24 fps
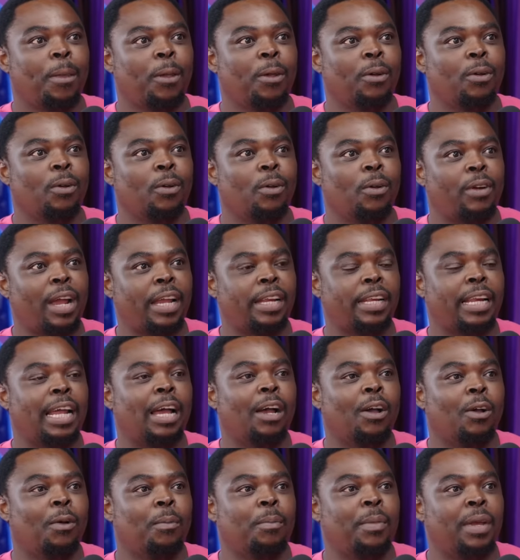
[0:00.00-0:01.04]
You know, right
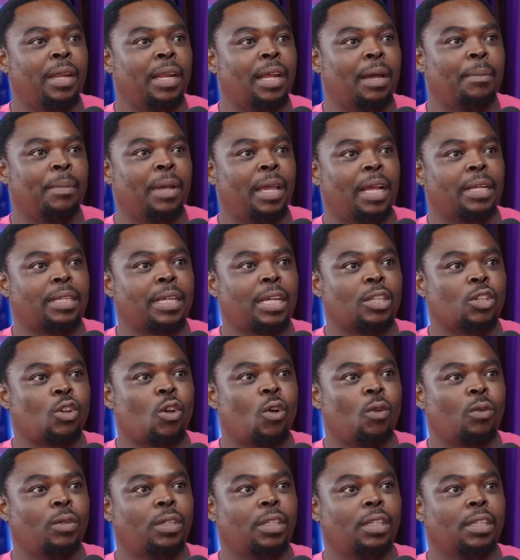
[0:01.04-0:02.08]
now, mean I'm an actor's
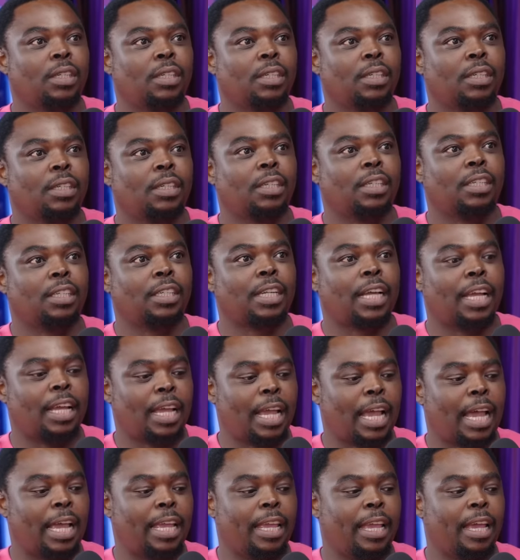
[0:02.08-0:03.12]
coach. I'm
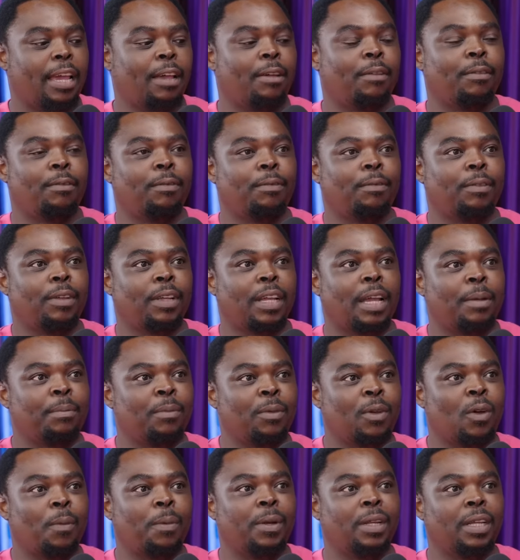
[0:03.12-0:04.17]

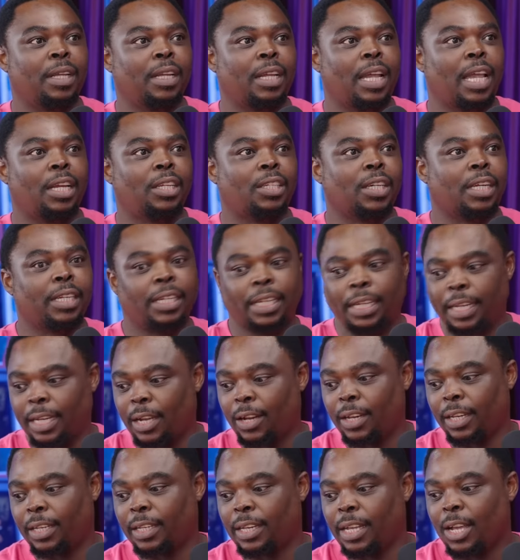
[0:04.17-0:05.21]
opening an agent.
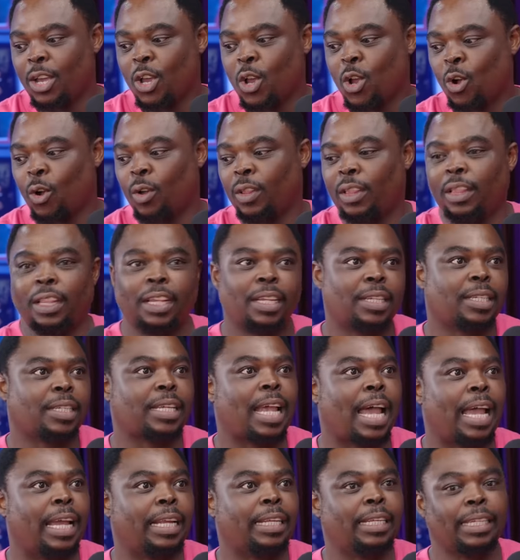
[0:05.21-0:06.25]
On this
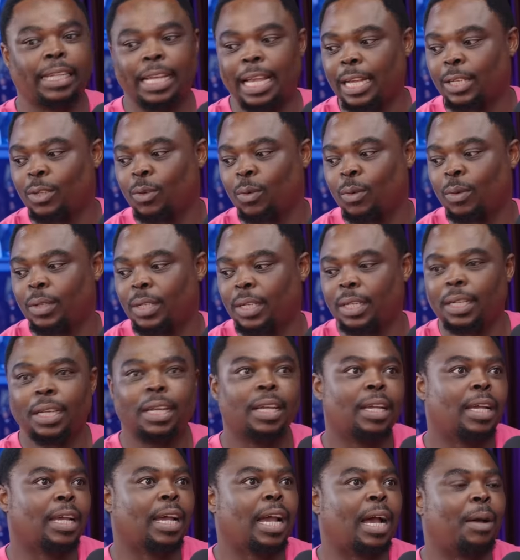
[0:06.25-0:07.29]
side, ngiyazi ukuthi
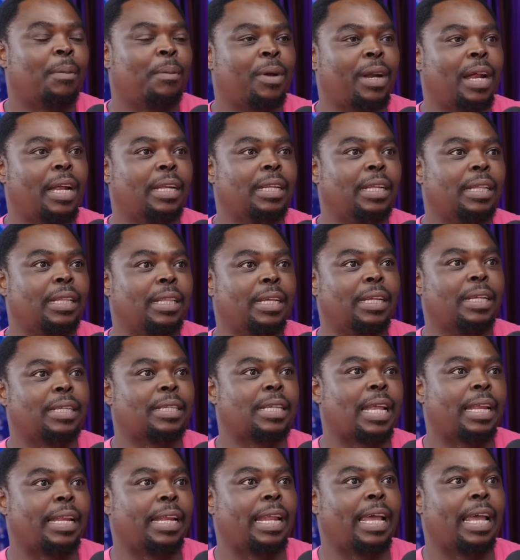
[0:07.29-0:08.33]
I'm running this and